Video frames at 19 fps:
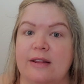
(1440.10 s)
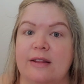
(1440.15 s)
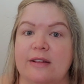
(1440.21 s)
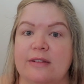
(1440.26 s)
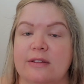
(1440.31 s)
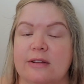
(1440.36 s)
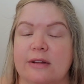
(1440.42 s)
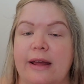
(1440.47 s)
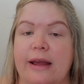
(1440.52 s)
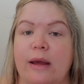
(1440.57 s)
in
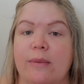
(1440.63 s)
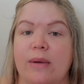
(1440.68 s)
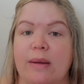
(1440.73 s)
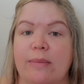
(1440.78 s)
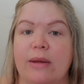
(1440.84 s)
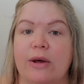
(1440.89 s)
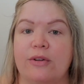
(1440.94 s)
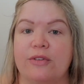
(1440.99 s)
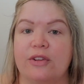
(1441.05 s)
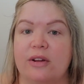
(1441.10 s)
this clam. I
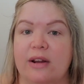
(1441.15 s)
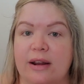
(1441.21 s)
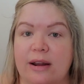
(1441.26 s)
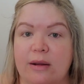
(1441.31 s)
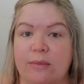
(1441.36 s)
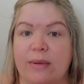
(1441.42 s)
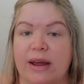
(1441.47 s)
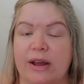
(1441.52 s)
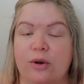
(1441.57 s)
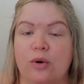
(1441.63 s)
melted it
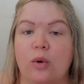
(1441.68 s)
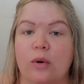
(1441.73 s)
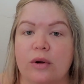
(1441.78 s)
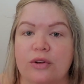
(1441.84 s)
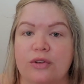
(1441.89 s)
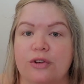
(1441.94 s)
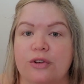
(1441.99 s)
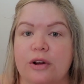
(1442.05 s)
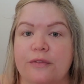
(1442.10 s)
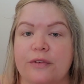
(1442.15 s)
in my
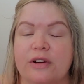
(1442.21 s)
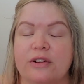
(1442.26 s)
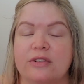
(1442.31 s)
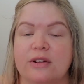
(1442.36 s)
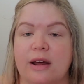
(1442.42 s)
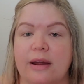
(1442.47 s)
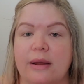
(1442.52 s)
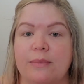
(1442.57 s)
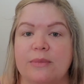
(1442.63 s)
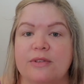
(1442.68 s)
cord two different
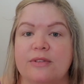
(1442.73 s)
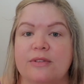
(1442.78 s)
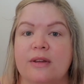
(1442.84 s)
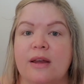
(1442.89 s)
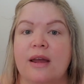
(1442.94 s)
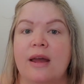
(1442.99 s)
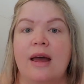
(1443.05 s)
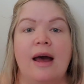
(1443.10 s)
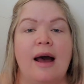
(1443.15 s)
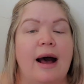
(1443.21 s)
times.
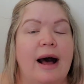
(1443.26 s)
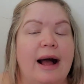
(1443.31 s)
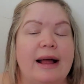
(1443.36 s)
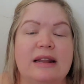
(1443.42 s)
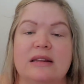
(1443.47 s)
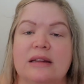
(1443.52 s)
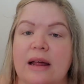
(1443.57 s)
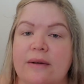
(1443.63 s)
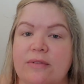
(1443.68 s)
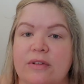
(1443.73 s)
I
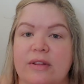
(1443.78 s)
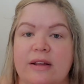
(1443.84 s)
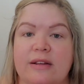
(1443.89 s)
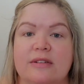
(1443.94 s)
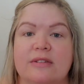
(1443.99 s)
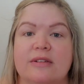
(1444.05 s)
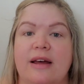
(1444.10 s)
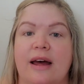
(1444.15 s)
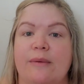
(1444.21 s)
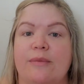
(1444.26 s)
loved
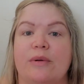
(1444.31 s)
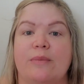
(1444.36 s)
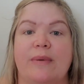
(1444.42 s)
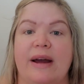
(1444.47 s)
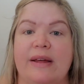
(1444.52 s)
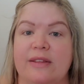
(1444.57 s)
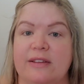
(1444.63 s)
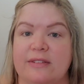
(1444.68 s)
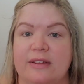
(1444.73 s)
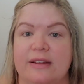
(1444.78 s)
this. I would
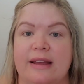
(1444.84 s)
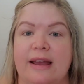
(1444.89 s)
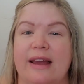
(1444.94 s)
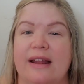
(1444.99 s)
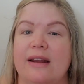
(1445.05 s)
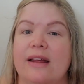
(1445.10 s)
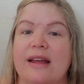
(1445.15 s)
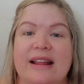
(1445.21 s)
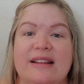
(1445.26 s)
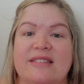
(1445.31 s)
buy this
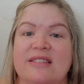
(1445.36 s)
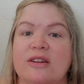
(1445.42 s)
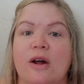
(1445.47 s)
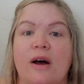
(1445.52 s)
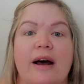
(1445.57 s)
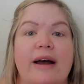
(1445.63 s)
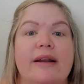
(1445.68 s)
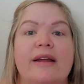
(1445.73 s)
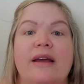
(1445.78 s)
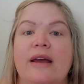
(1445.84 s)
again. It's
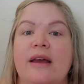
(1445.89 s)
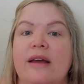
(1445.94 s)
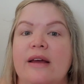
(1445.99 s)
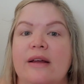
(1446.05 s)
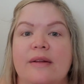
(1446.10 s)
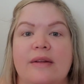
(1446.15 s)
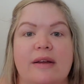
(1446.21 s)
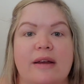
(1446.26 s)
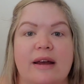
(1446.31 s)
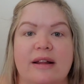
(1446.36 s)
not
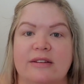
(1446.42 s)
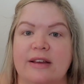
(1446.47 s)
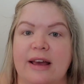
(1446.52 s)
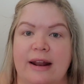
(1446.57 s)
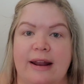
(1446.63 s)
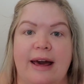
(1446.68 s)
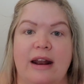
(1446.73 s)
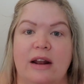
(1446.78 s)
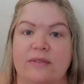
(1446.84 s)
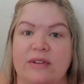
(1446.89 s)
a
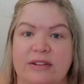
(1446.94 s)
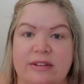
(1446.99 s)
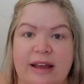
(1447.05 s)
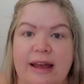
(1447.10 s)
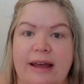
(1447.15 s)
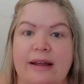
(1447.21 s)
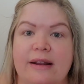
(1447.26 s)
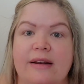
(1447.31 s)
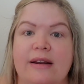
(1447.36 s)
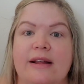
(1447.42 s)
10 out of a
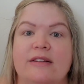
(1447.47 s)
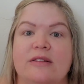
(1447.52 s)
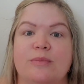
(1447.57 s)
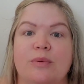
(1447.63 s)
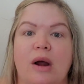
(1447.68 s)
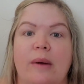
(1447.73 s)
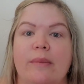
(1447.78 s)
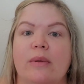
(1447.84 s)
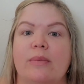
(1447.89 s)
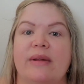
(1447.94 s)
10. It's
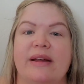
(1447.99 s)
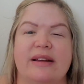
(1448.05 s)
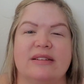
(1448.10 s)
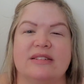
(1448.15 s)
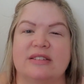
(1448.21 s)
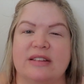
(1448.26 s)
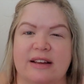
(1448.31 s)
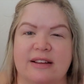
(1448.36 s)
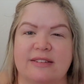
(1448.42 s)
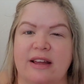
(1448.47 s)
probably a
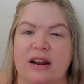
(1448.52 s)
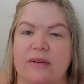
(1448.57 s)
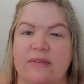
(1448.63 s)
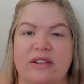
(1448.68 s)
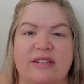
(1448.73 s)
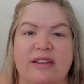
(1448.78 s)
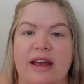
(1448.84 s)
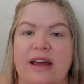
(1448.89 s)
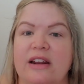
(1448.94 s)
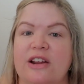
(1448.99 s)
6 out of a
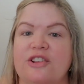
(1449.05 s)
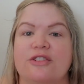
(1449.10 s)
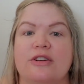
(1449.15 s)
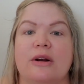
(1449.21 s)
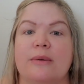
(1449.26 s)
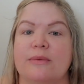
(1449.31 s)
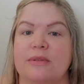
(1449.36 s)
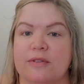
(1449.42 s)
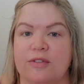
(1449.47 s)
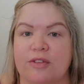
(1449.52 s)
10 in
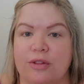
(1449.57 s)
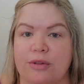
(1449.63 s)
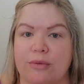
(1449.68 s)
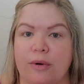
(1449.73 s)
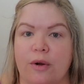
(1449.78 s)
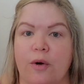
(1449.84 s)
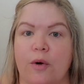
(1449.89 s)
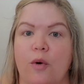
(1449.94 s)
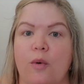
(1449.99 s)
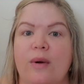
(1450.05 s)
terms of
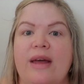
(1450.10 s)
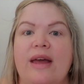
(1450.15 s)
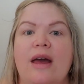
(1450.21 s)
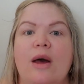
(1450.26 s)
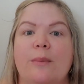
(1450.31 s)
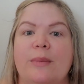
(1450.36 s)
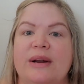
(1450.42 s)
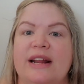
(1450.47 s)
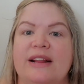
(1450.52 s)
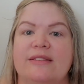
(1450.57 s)
throw,
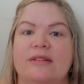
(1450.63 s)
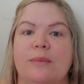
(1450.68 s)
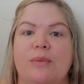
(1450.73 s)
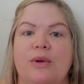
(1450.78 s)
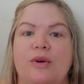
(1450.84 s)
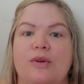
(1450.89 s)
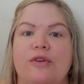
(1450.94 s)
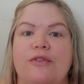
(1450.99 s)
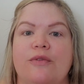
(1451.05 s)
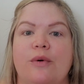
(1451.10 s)
but it's a
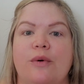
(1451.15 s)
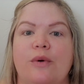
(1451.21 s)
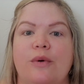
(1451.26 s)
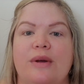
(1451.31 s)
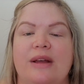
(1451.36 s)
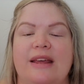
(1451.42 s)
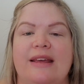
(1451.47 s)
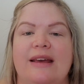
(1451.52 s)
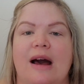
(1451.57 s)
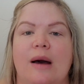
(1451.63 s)
beautiful,
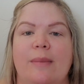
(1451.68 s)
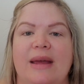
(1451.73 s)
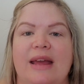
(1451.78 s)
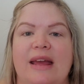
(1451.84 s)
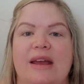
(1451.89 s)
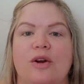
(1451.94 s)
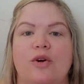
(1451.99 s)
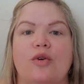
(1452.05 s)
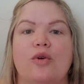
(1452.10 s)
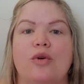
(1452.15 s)

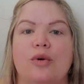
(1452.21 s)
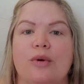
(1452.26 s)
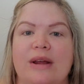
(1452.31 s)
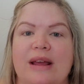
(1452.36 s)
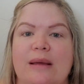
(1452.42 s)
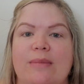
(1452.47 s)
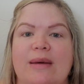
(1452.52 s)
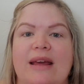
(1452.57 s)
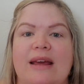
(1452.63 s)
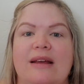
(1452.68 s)
yummy,
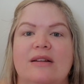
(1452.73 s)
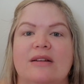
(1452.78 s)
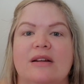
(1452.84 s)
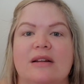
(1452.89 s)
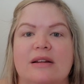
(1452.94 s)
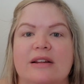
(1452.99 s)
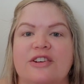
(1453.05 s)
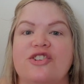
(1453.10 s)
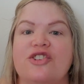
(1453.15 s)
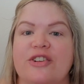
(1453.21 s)
creamy,
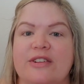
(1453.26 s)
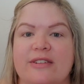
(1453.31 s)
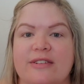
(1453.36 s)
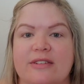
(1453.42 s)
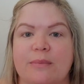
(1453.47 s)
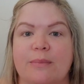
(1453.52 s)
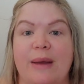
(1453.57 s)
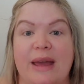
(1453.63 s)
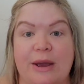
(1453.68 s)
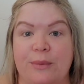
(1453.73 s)

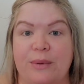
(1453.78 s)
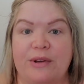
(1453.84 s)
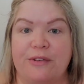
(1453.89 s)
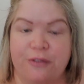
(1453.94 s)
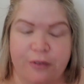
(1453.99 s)
delicious bakery